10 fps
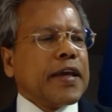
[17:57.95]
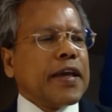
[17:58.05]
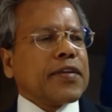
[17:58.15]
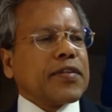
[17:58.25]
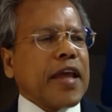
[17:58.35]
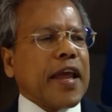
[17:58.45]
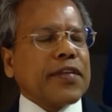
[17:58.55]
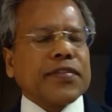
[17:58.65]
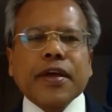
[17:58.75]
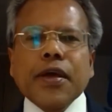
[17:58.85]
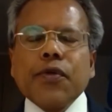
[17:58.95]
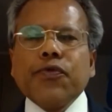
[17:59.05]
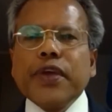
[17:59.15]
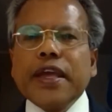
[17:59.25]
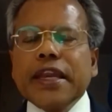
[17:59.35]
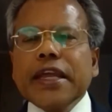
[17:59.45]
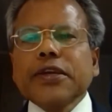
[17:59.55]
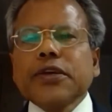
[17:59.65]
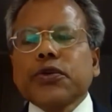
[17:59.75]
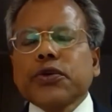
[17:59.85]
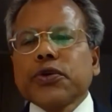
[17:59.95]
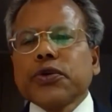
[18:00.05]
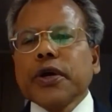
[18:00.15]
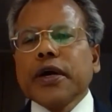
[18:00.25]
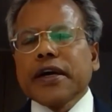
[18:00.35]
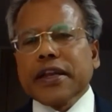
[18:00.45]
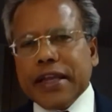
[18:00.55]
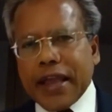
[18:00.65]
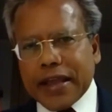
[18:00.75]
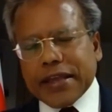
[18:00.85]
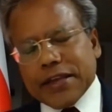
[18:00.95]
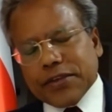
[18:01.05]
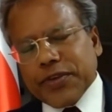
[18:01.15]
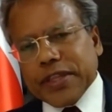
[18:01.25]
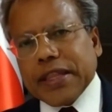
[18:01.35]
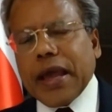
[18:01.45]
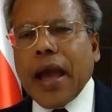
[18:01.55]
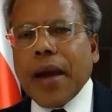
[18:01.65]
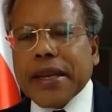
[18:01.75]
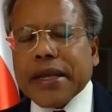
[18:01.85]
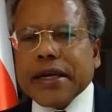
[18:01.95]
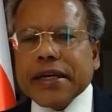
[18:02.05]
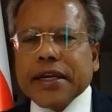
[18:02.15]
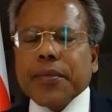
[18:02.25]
it says we need to, to re-engage with the American